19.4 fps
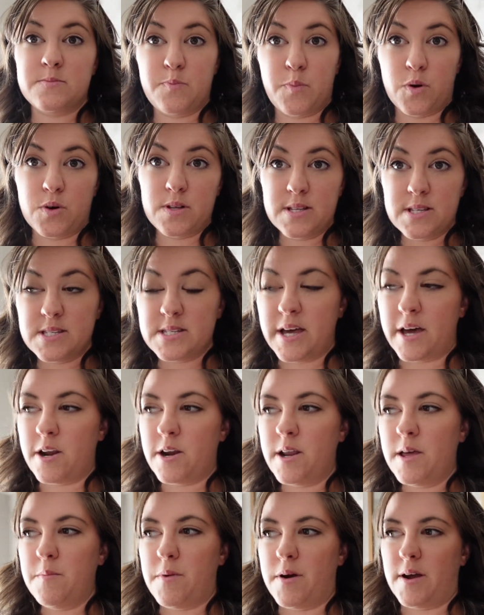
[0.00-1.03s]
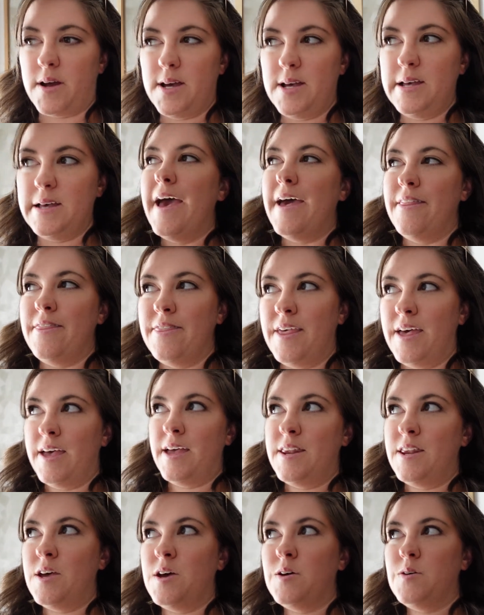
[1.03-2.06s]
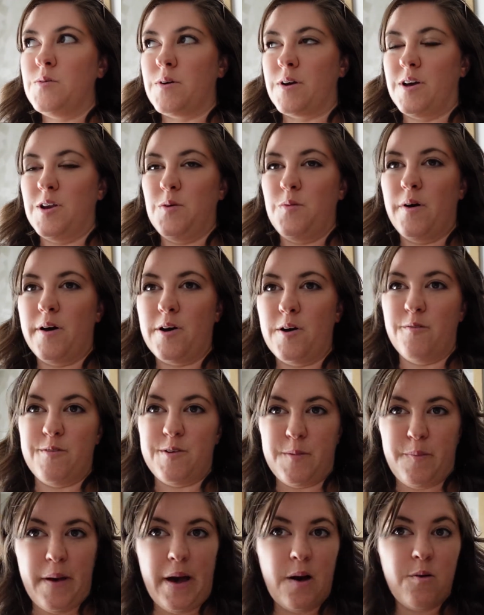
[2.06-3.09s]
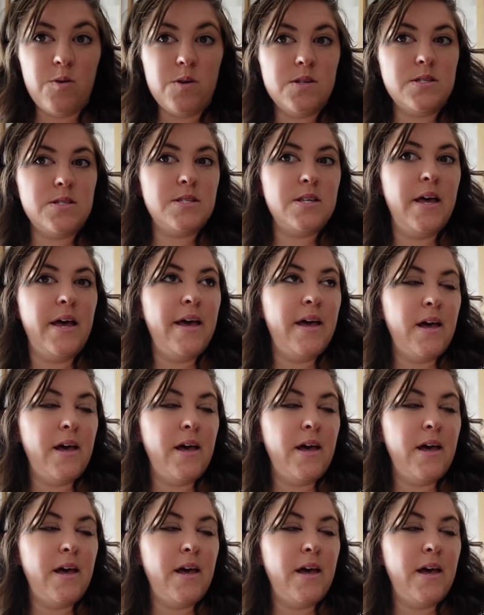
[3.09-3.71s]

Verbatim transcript: Portland Saturday Market and then we're gonna walk over to Powell's